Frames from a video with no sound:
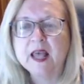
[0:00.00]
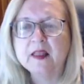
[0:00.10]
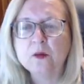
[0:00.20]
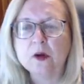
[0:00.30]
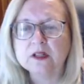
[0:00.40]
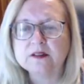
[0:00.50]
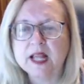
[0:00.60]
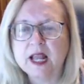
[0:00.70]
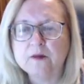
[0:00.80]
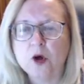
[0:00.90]
They want us to
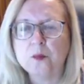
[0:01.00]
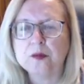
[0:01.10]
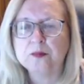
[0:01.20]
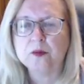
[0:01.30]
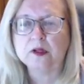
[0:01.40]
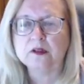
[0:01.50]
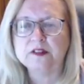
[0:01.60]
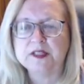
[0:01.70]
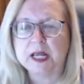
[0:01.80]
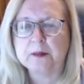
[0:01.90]
have open borders.
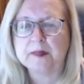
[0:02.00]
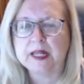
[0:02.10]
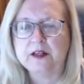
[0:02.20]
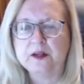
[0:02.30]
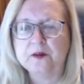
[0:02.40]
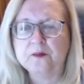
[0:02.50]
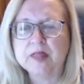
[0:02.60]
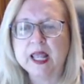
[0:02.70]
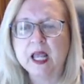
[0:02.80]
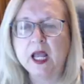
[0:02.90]
Yep, they do.
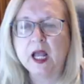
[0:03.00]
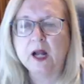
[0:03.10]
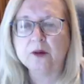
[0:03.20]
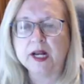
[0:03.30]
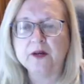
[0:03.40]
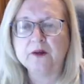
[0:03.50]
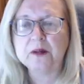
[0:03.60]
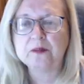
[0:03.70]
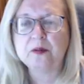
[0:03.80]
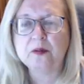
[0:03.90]
All right,
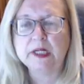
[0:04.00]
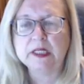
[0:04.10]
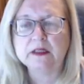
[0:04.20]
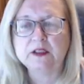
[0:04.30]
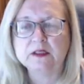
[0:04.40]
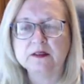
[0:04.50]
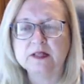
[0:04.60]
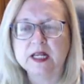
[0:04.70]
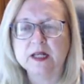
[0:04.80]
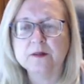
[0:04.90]
great point, Jill
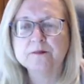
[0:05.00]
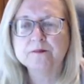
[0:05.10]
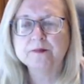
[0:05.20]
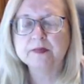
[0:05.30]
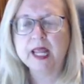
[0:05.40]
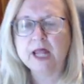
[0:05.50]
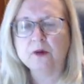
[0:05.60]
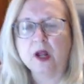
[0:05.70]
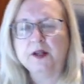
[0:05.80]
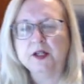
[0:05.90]
said. Hey,
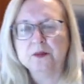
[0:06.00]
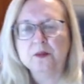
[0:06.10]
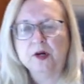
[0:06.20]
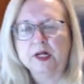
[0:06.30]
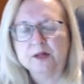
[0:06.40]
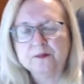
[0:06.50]
Rhonda, good morning.